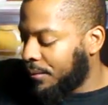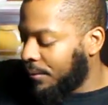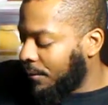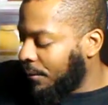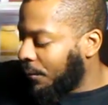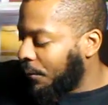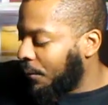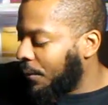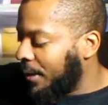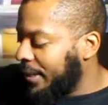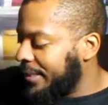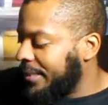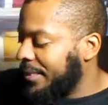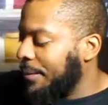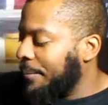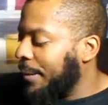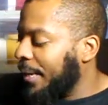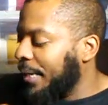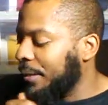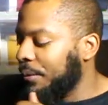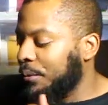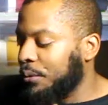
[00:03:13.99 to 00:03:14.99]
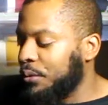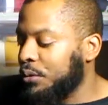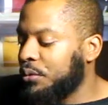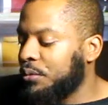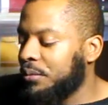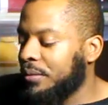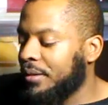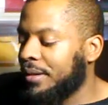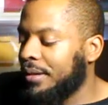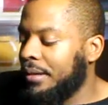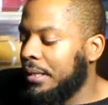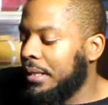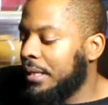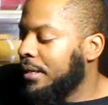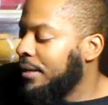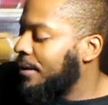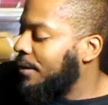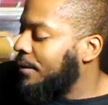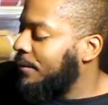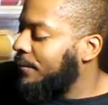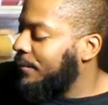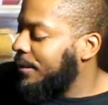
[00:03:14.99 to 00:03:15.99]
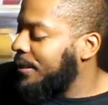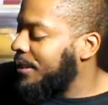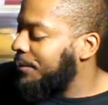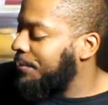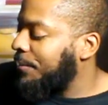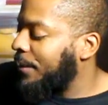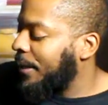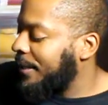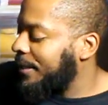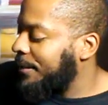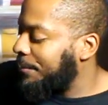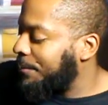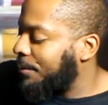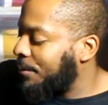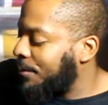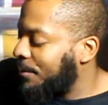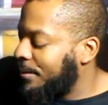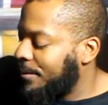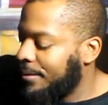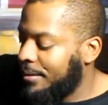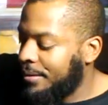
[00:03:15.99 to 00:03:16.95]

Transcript: Or what somebody who's respectable.